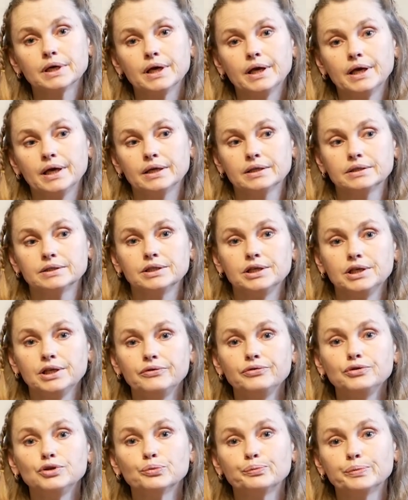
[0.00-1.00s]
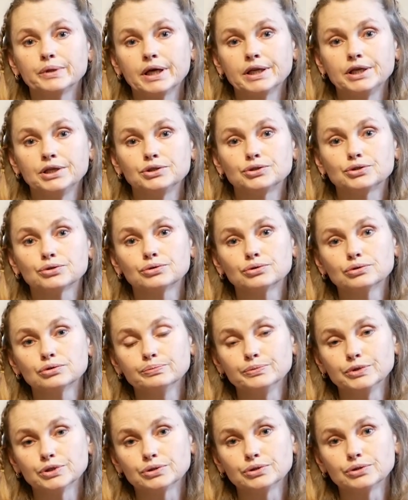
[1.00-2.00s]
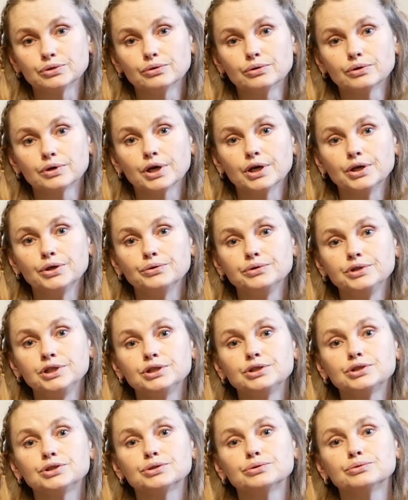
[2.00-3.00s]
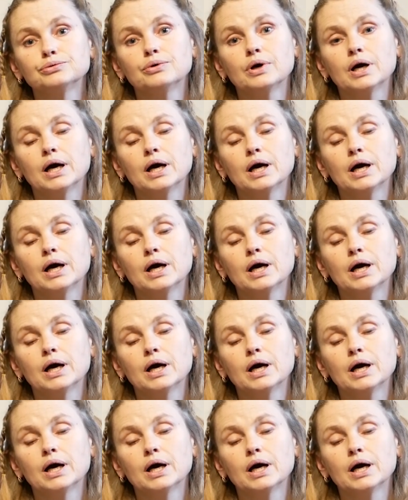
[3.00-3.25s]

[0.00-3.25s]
and if you're planning to groom your dog, you need to